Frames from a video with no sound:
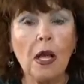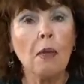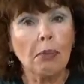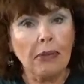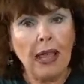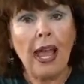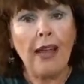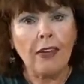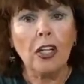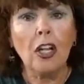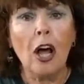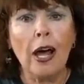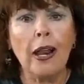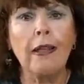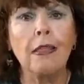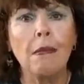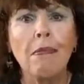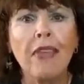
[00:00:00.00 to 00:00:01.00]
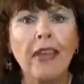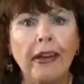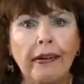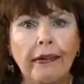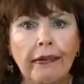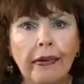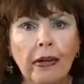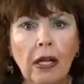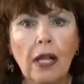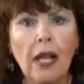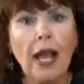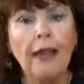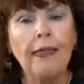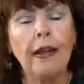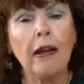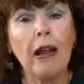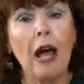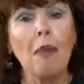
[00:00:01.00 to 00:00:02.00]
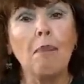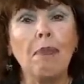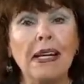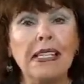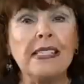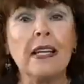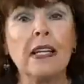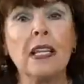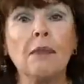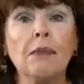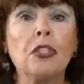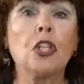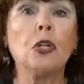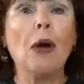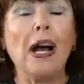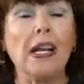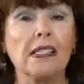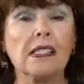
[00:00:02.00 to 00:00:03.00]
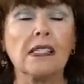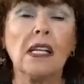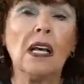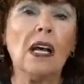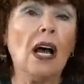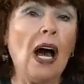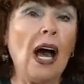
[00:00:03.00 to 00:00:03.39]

but they have a lot of them there, and they're now busing them to us.